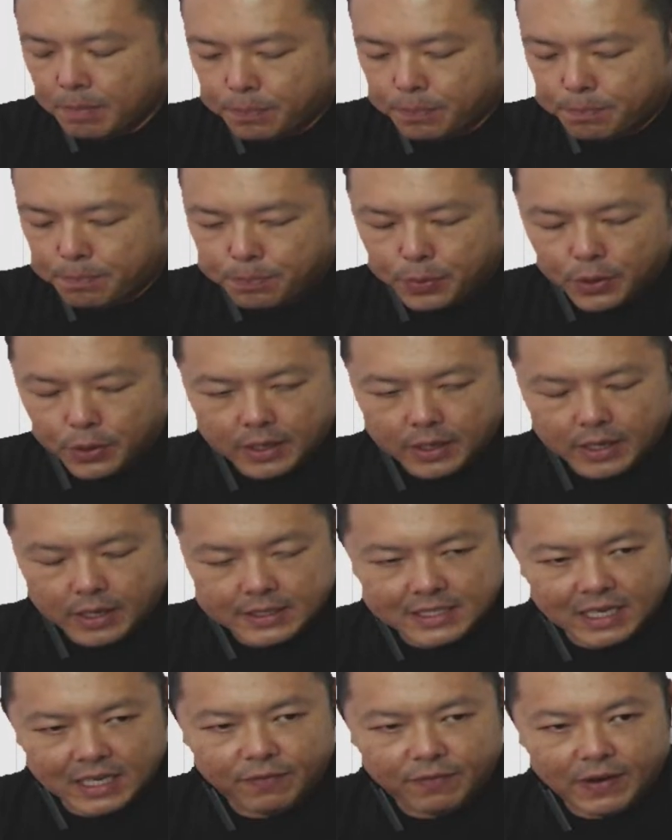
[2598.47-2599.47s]
put
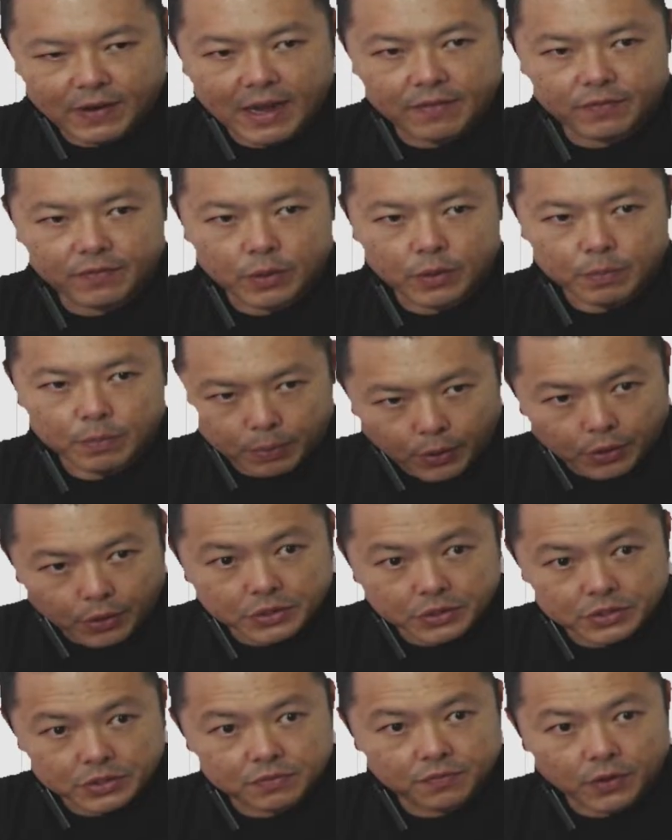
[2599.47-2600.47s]
C5 on
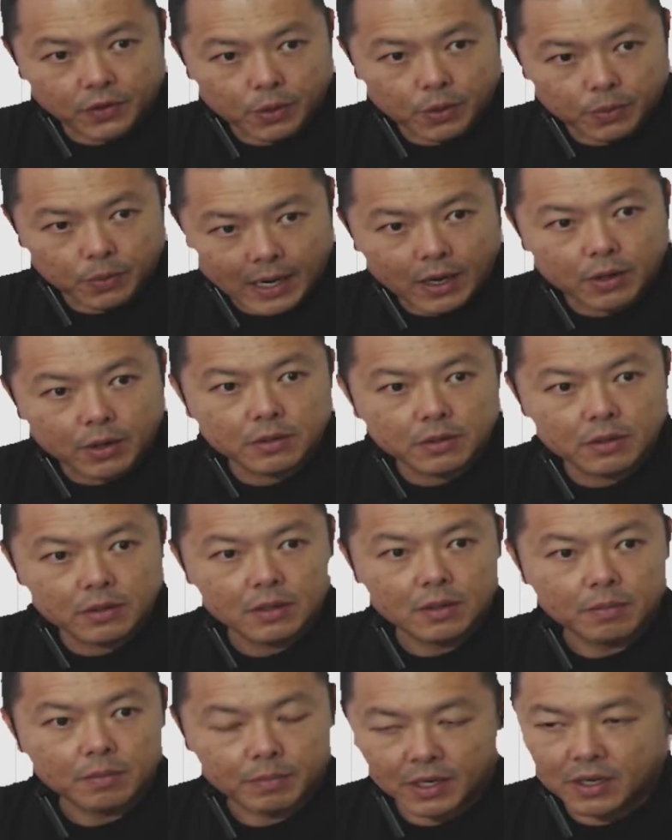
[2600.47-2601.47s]
pause for a while
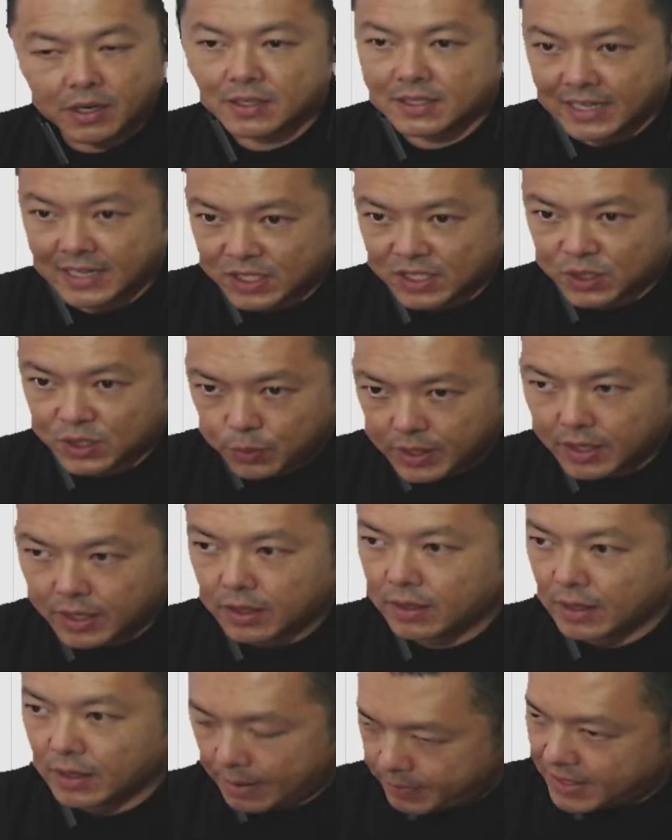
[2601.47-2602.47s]
because next week,
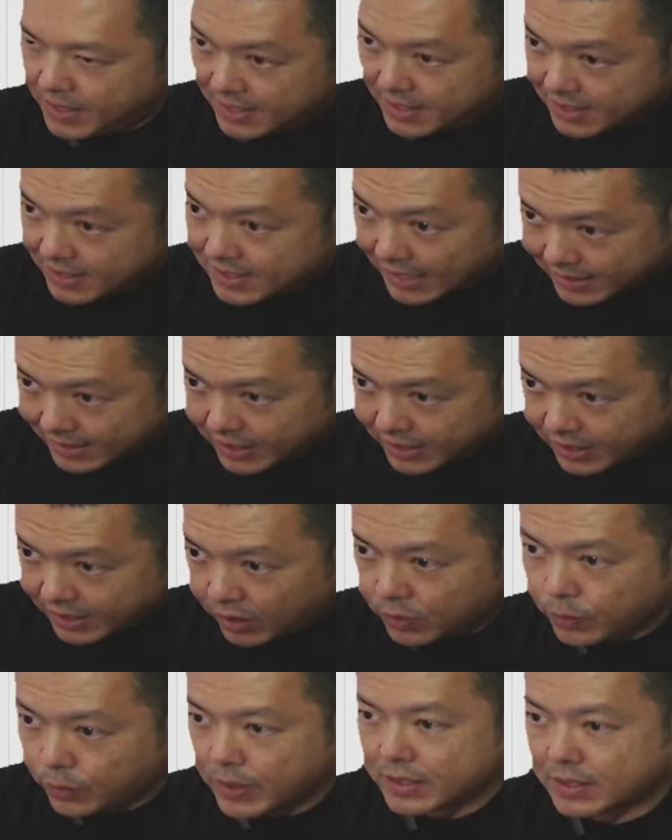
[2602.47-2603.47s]
I mean this Saturday
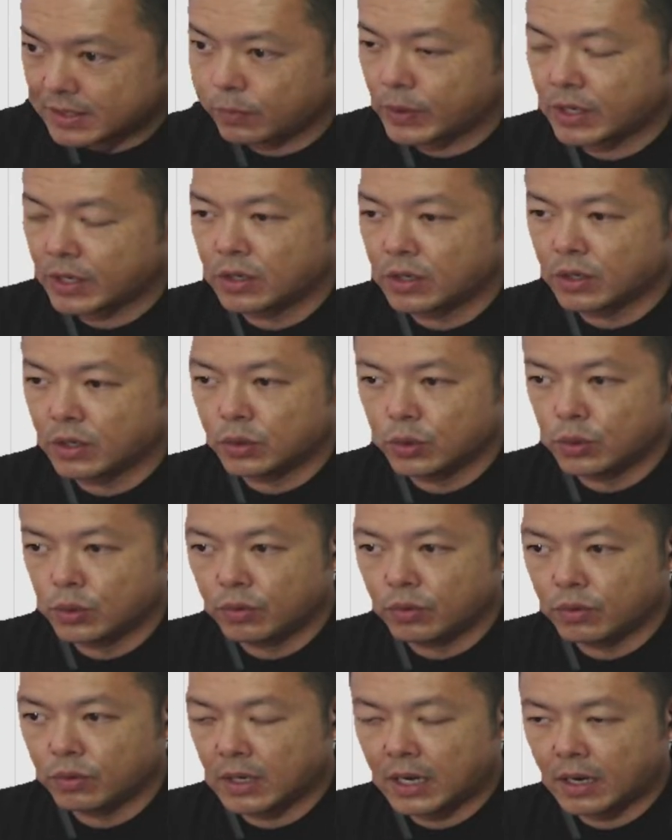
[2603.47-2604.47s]
onwards, we're gonna do
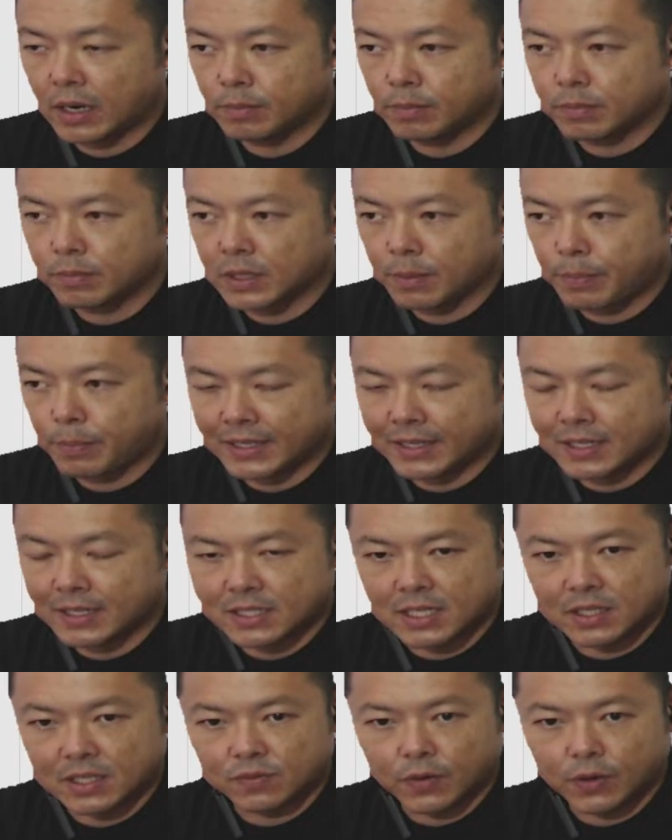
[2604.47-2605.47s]
the
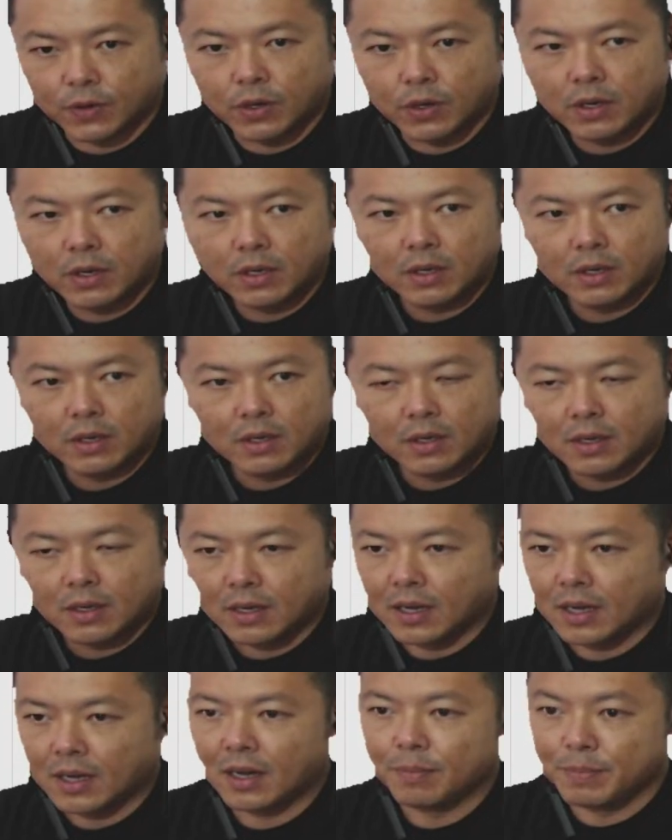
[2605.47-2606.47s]
practices for
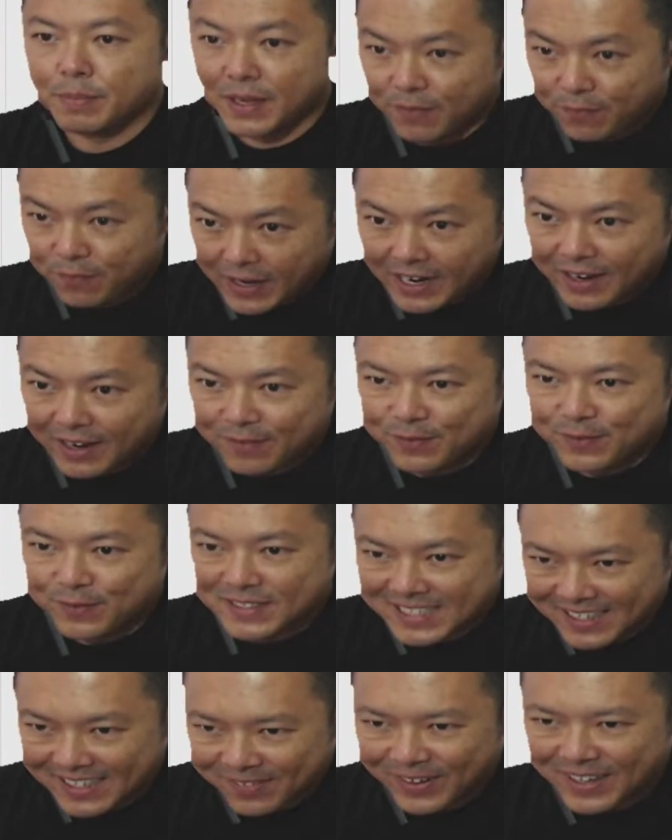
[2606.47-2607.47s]
B5,
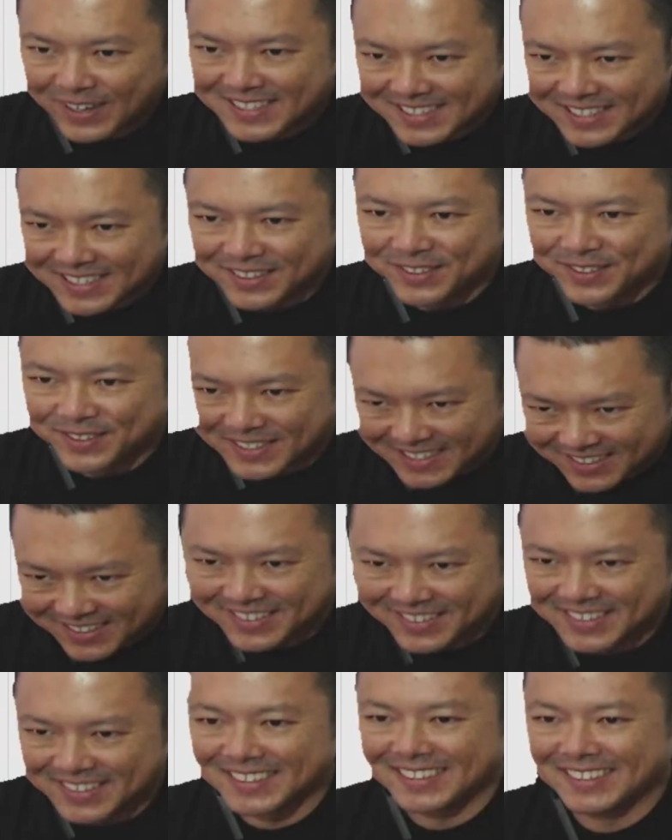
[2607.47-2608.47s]
C1, C2,
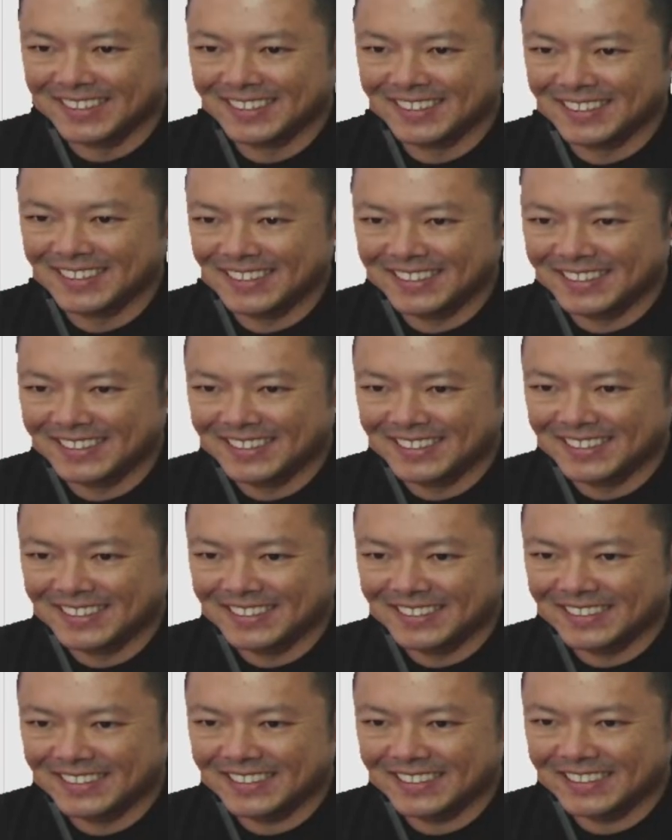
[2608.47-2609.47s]
C3,
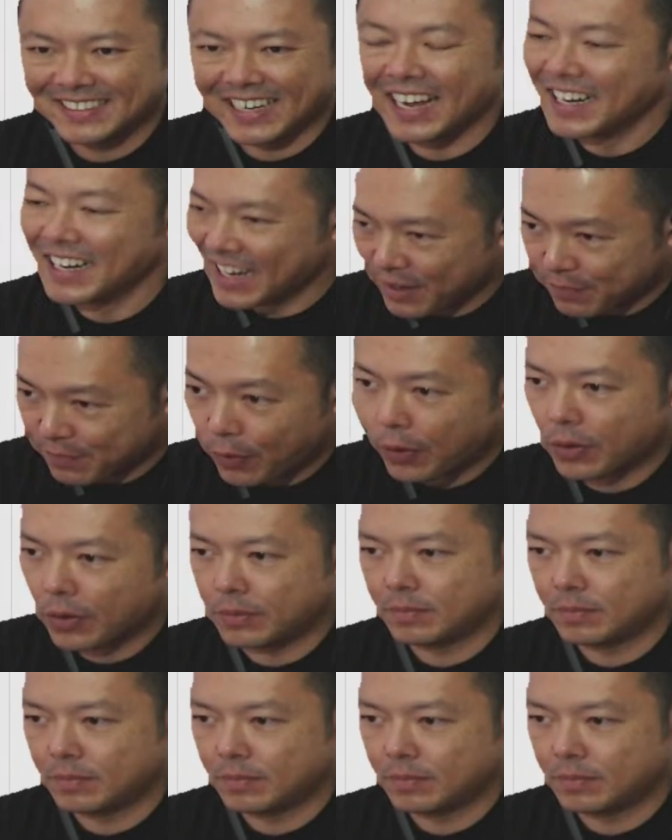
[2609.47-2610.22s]
and A4.